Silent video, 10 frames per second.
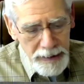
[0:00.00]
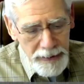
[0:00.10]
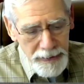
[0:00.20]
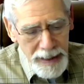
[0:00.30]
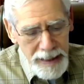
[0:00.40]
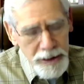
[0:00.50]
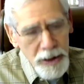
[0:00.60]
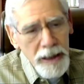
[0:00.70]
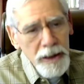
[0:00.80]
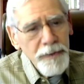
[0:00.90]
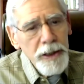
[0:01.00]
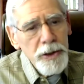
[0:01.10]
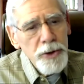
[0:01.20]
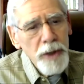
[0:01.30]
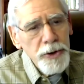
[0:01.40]
That elevated
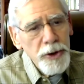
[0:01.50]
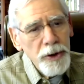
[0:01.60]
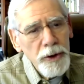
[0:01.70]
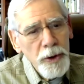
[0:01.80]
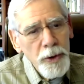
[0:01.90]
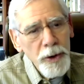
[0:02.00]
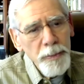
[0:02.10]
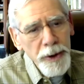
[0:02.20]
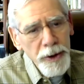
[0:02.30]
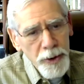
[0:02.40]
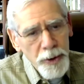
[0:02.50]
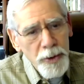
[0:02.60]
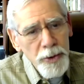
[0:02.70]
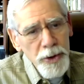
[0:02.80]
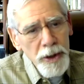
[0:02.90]
structure could be
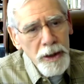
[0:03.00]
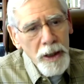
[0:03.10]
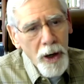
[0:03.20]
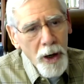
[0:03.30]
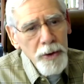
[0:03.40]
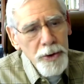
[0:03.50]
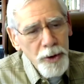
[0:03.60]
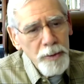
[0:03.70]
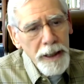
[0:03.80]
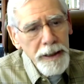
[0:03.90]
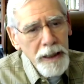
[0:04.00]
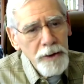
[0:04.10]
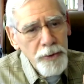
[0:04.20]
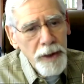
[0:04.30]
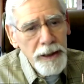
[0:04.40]
used also by
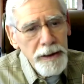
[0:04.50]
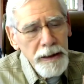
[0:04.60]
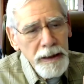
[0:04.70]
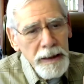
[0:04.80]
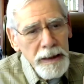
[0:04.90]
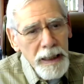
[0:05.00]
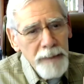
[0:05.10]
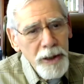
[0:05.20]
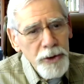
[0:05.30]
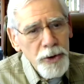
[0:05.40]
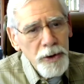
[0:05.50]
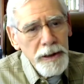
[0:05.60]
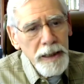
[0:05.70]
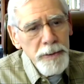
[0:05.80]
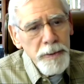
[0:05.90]
Caltrain. I'm not sure that
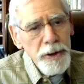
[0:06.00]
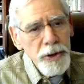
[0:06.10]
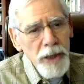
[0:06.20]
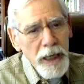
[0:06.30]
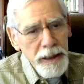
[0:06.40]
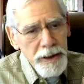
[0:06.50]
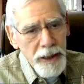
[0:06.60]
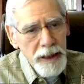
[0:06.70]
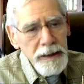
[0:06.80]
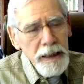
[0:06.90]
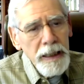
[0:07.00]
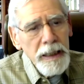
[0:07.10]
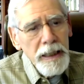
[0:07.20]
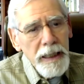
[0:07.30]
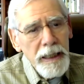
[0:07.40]
that's been decided yet,
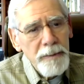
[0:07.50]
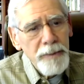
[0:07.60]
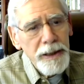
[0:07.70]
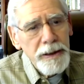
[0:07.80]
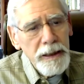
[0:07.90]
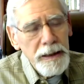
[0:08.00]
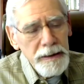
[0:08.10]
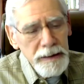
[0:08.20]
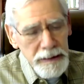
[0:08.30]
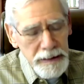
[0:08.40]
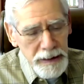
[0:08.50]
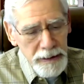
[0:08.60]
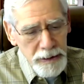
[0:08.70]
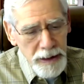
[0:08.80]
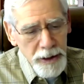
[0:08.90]
but
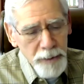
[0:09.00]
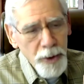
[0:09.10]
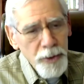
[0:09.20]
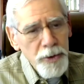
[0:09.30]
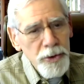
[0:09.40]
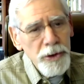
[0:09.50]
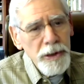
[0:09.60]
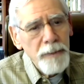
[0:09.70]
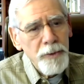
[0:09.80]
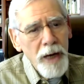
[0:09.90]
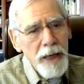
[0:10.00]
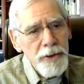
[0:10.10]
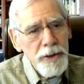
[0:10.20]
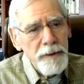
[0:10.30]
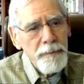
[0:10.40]
they could both use the same tracks
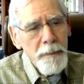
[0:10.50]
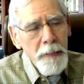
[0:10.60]
there.